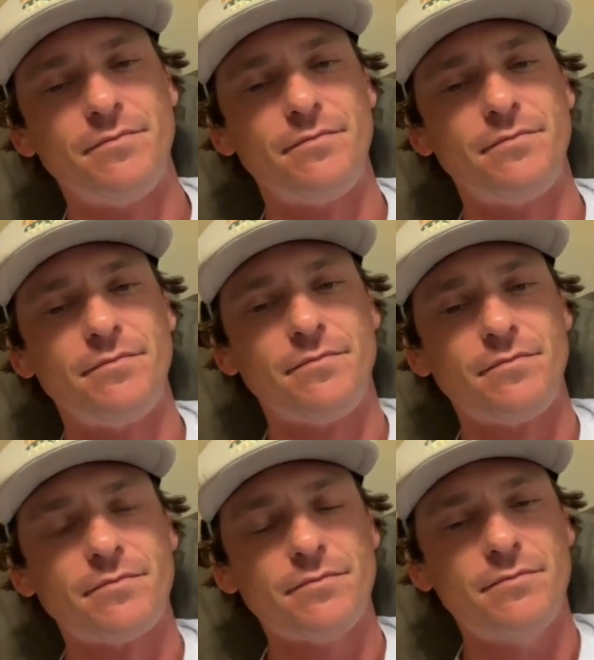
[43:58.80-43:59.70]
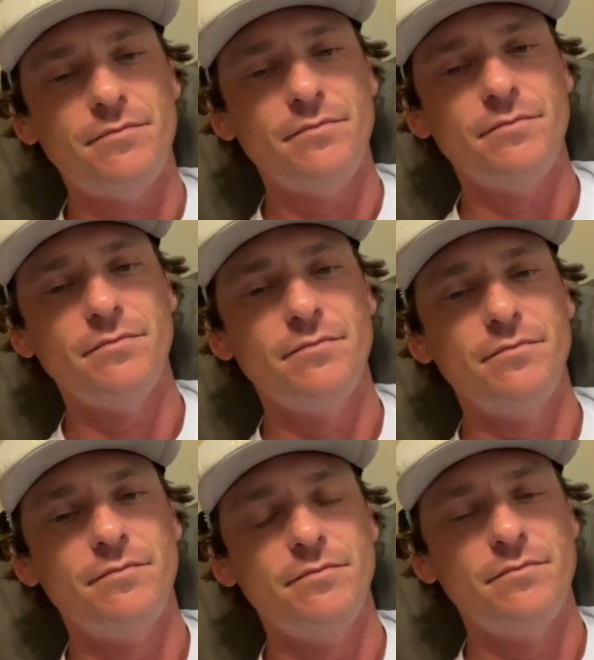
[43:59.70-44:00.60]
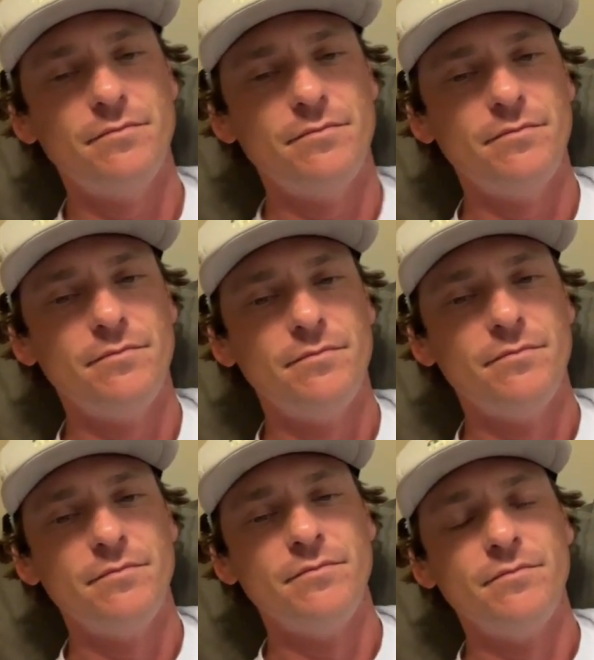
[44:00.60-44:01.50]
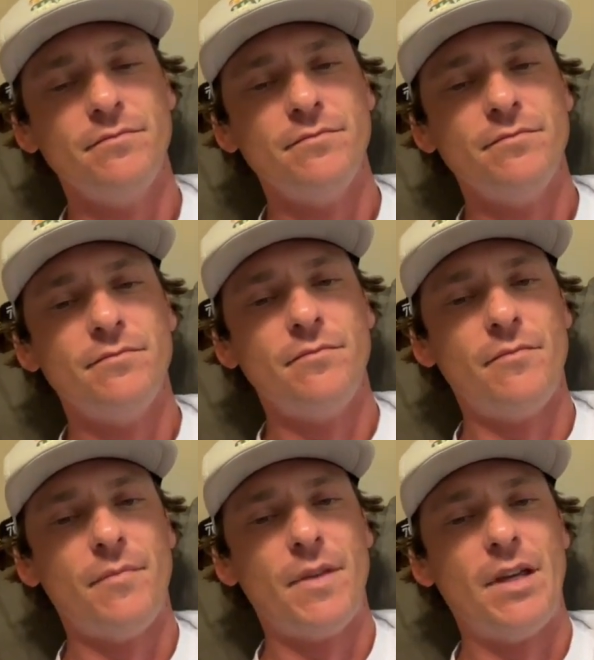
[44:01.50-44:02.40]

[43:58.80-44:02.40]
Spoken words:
This person isn't speaking.